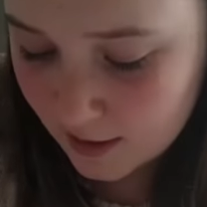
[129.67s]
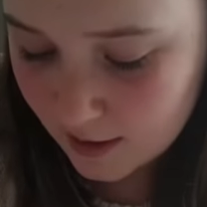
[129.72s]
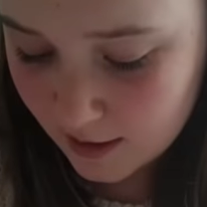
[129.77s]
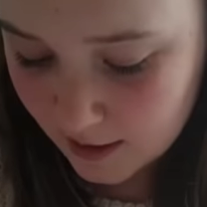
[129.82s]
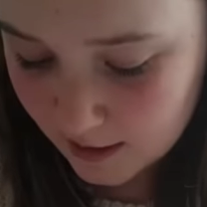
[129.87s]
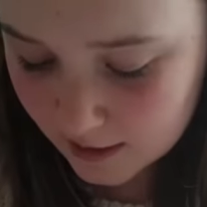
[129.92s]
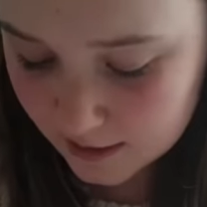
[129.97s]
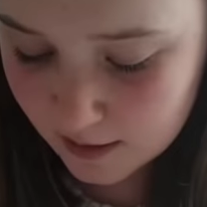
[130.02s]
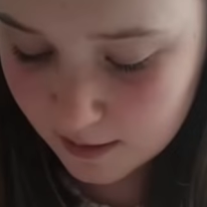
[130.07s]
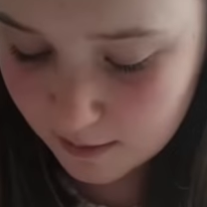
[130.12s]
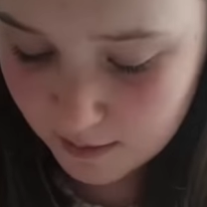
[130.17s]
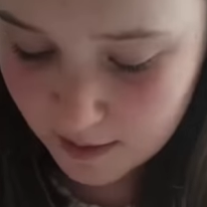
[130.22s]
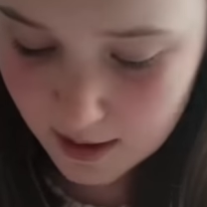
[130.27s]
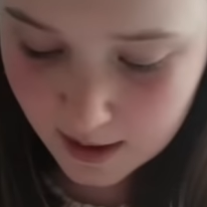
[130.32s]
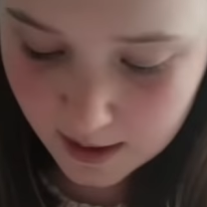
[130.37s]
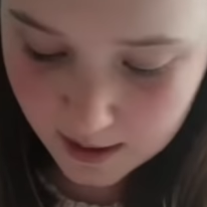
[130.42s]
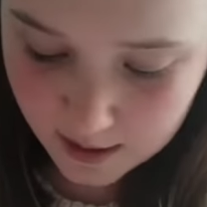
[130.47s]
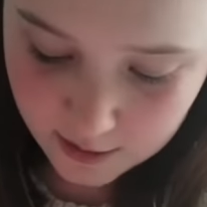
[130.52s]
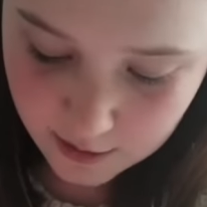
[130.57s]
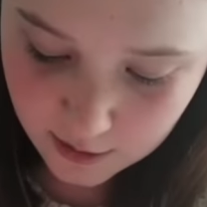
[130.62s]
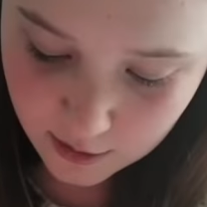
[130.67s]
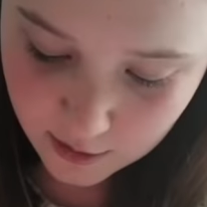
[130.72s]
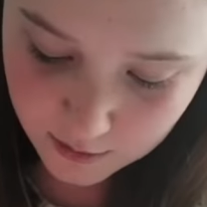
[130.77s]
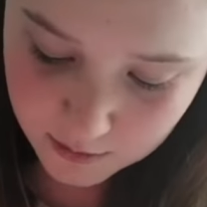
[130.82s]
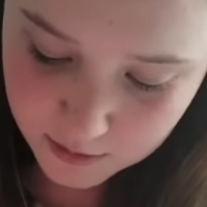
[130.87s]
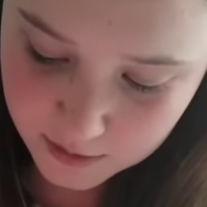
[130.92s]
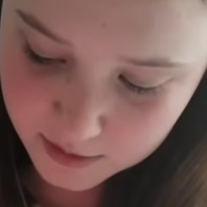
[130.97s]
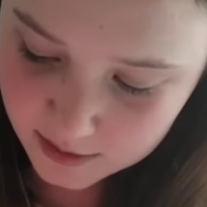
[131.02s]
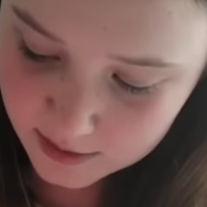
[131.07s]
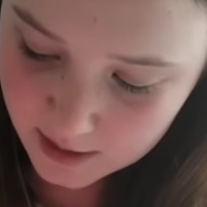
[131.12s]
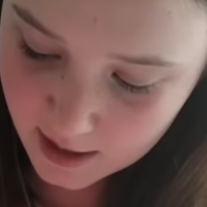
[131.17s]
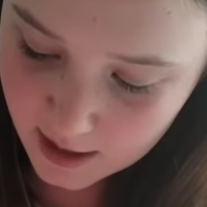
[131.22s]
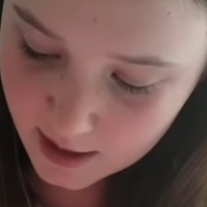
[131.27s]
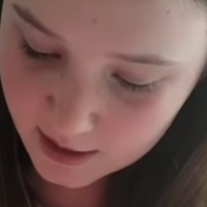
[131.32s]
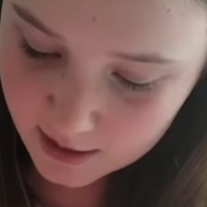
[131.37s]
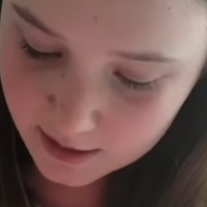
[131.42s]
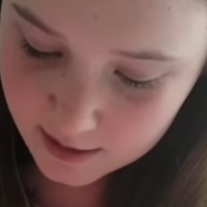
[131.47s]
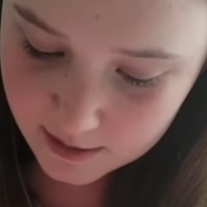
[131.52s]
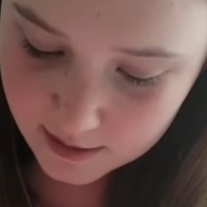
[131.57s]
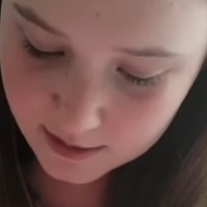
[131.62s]
It's a makeup set.
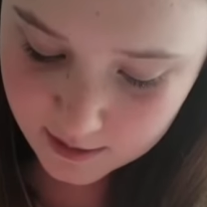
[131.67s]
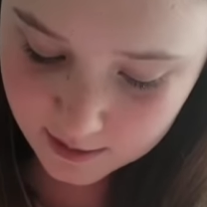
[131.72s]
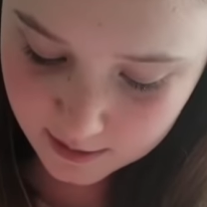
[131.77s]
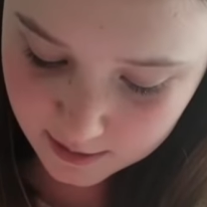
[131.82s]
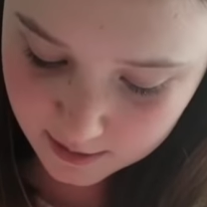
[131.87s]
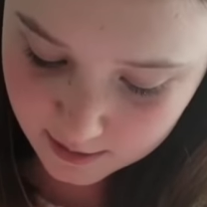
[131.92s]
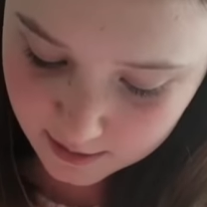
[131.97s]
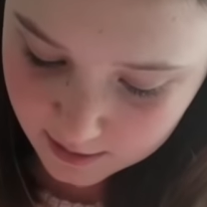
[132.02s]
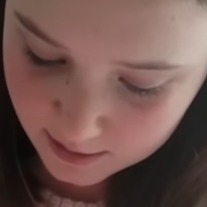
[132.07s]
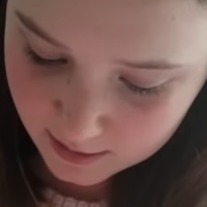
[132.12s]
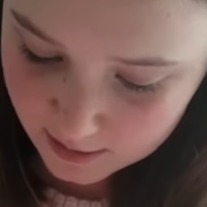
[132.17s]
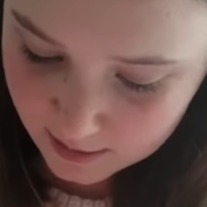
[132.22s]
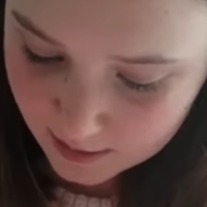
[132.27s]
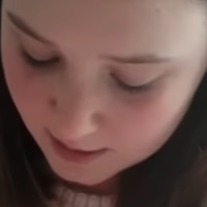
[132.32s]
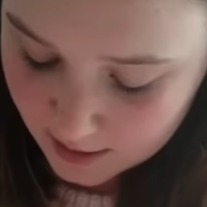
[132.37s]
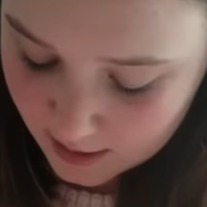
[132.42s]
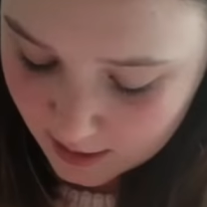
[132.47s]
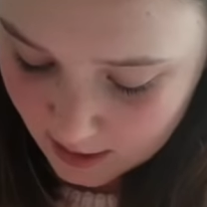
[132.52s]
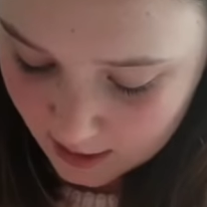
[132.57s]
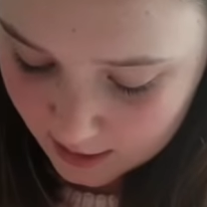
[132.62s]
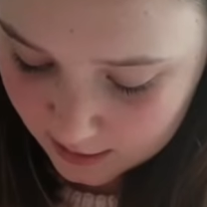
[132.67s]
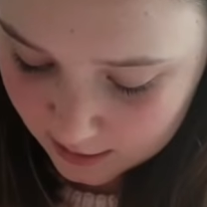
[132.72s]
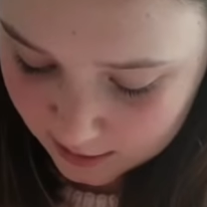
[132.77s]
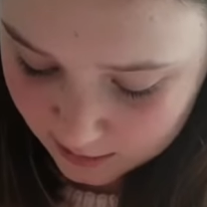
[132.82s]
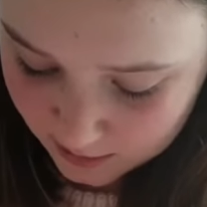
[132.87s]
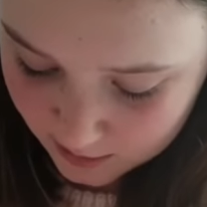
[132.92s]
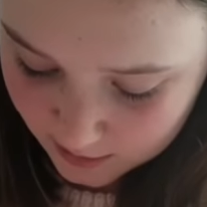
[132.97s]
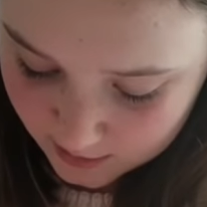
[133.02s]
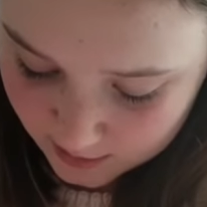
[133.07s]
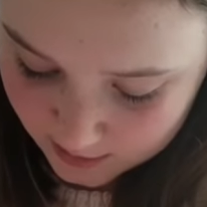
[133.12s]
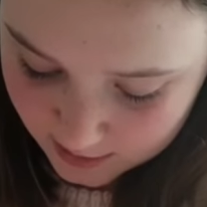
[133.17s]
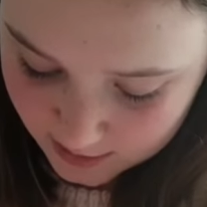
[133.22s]
I just want